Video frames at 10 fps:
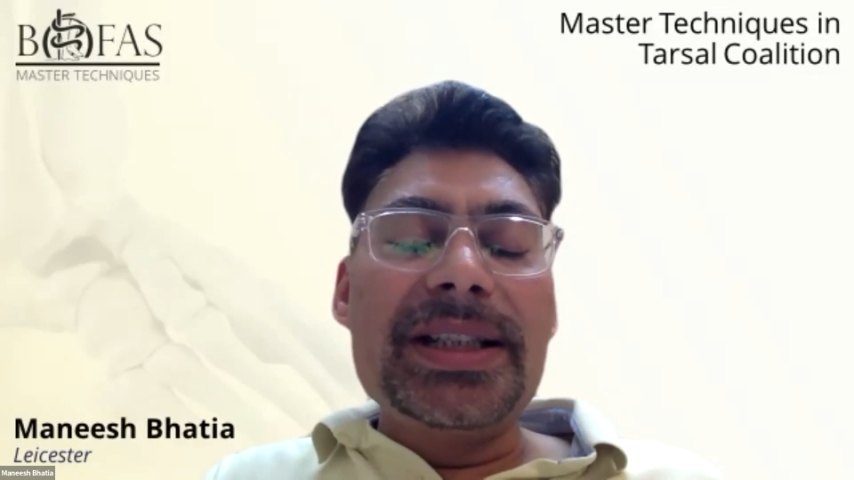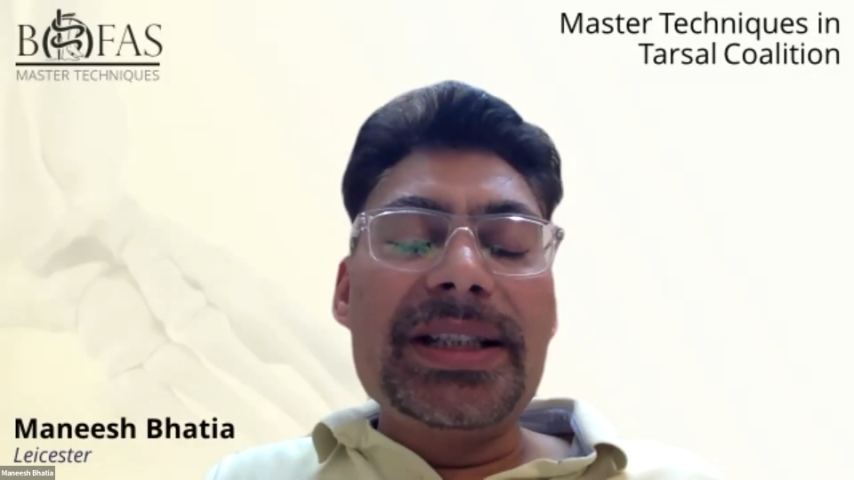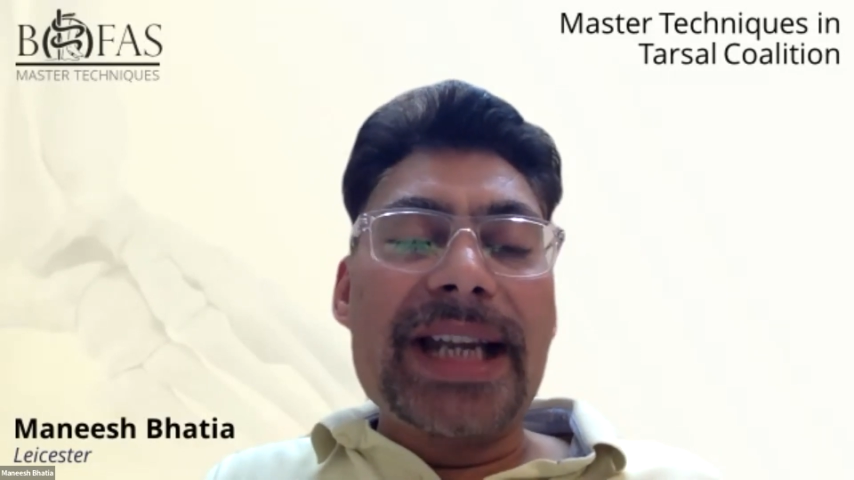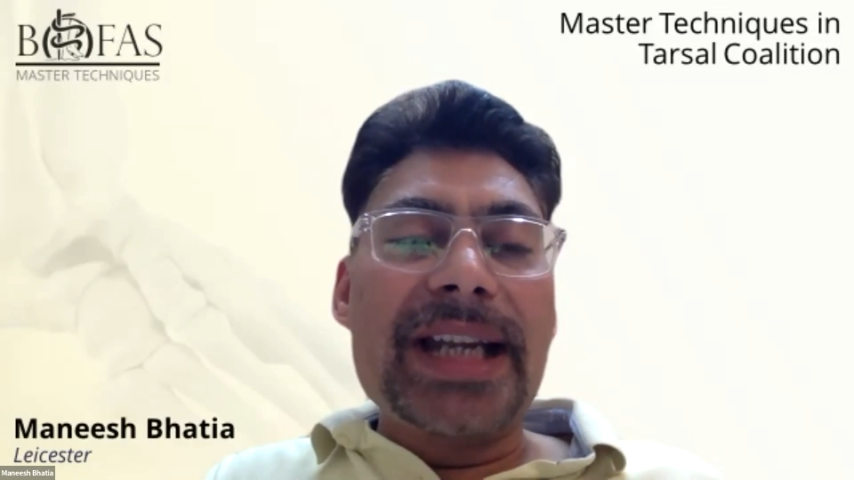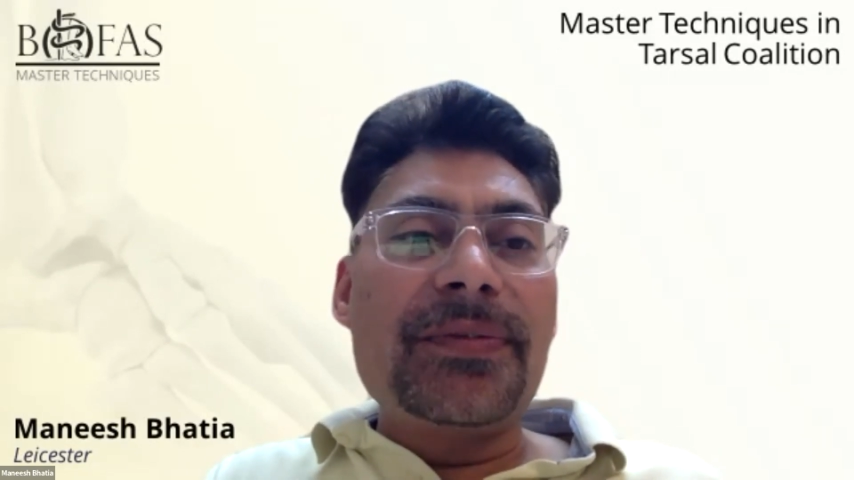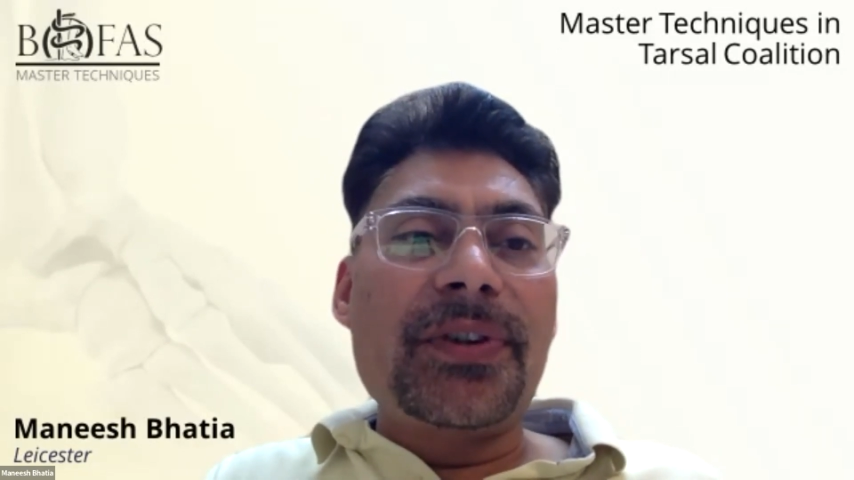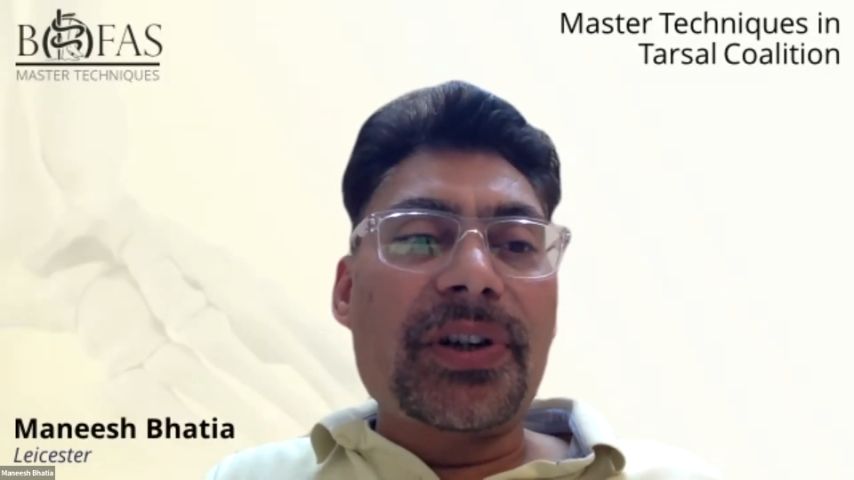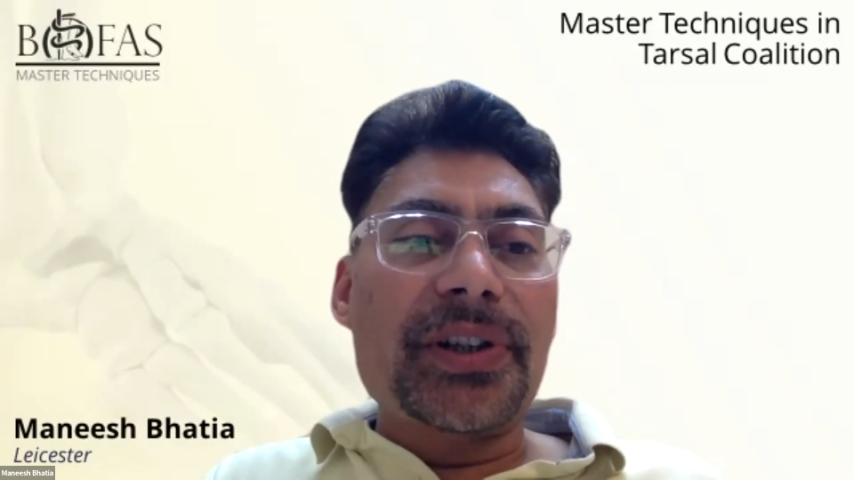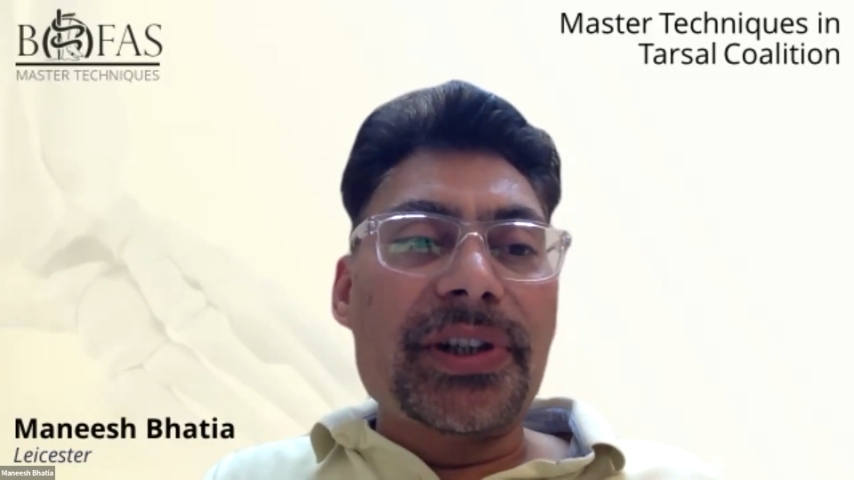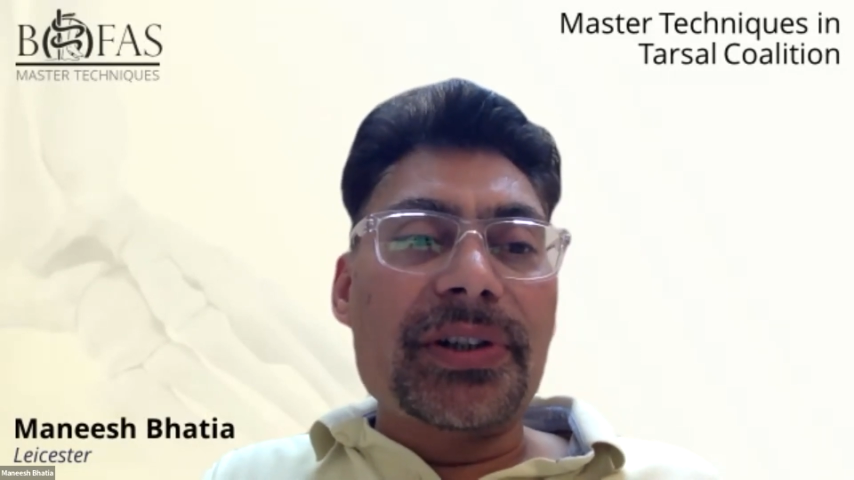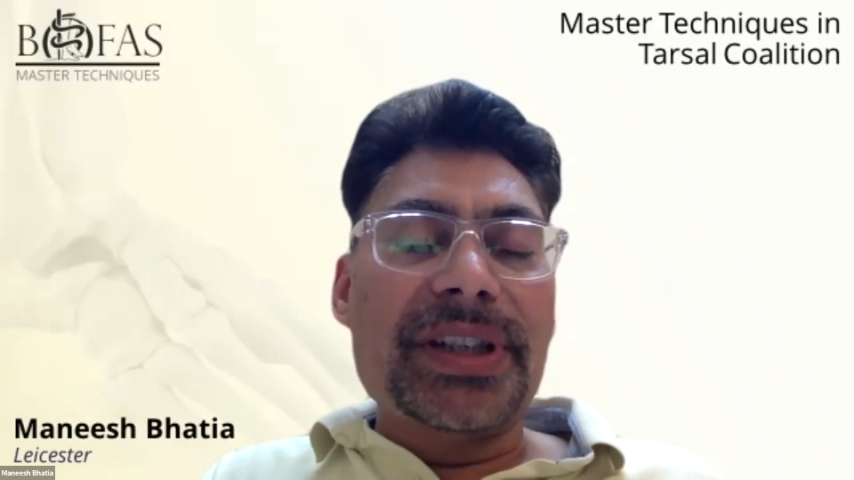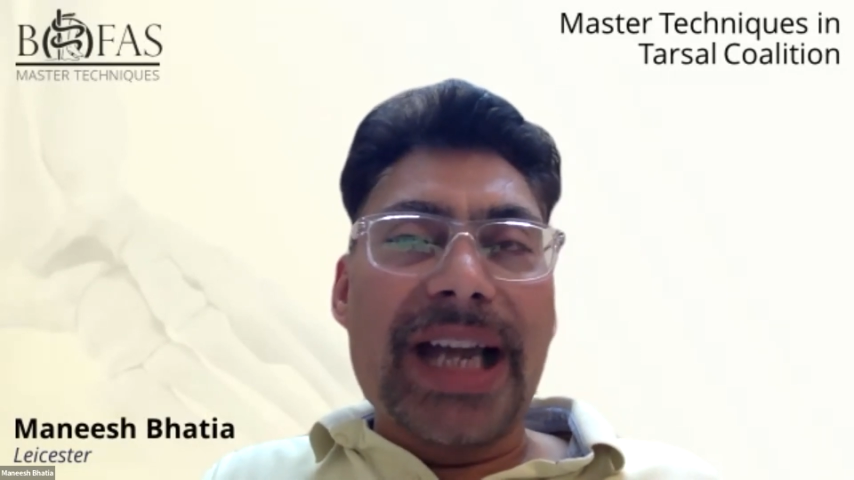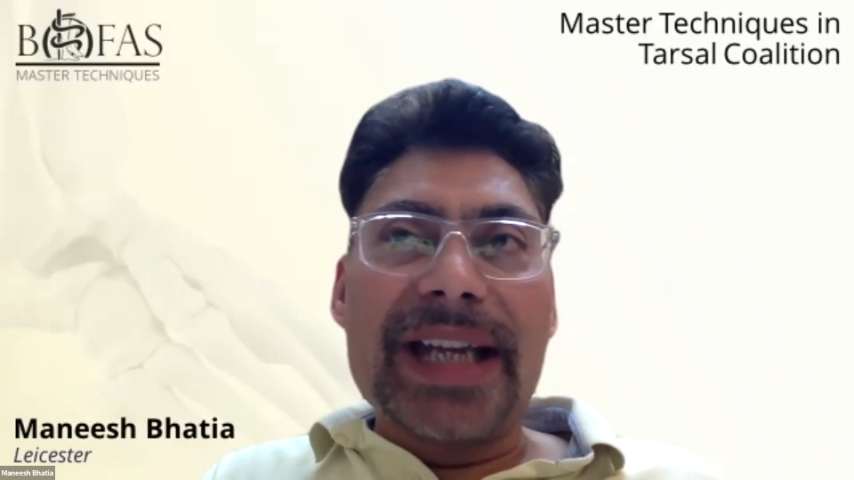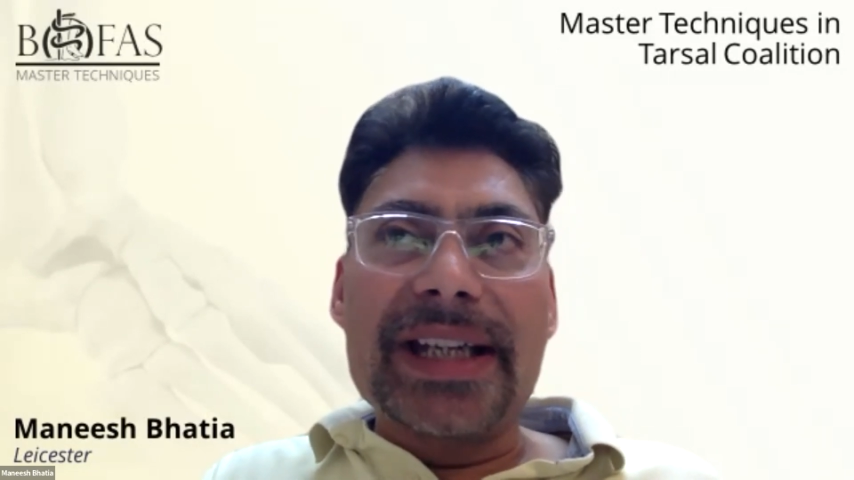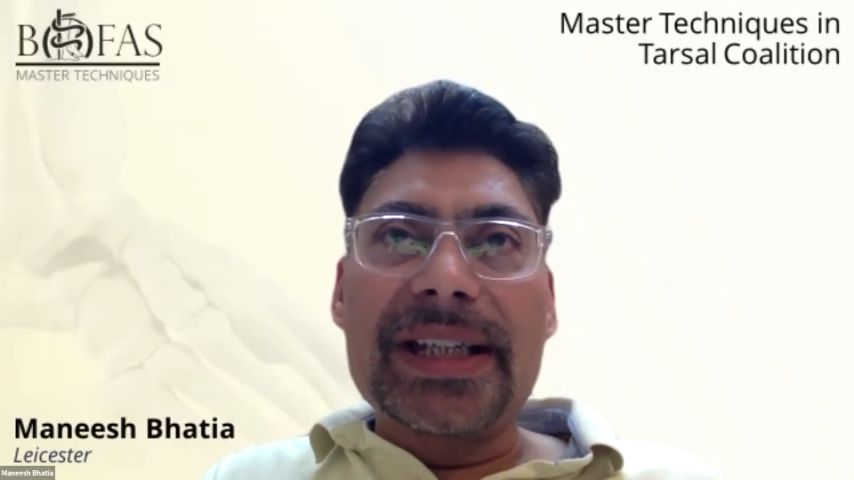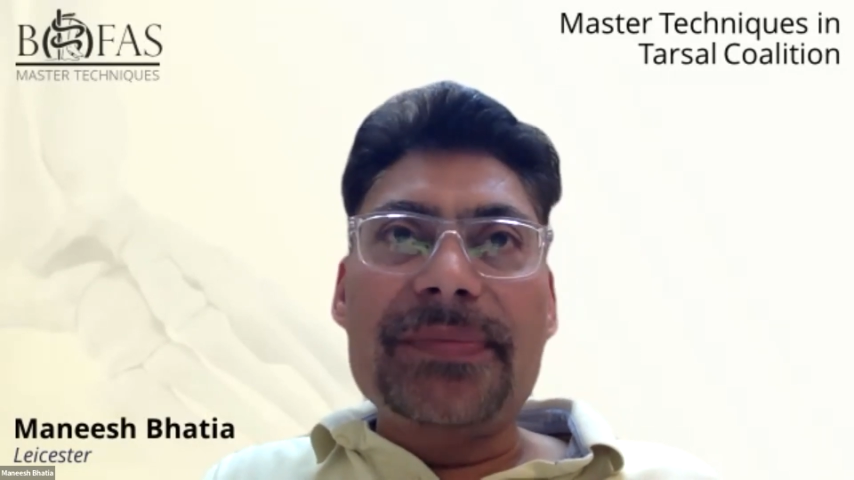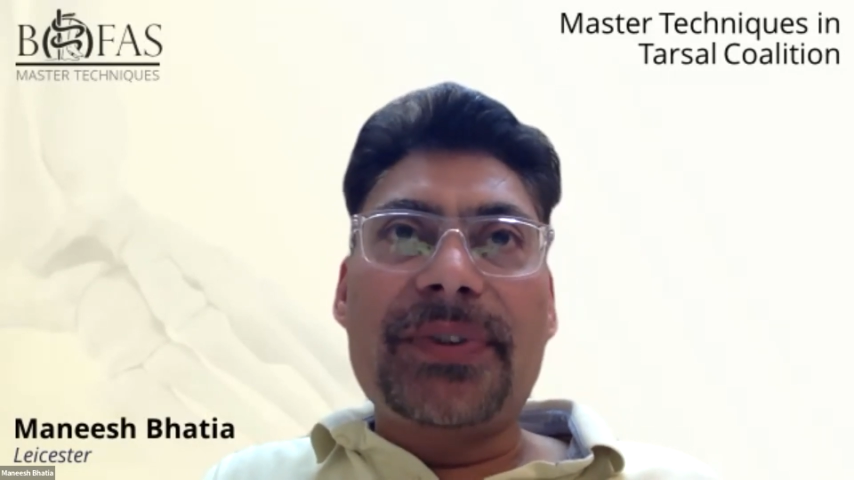date for your diary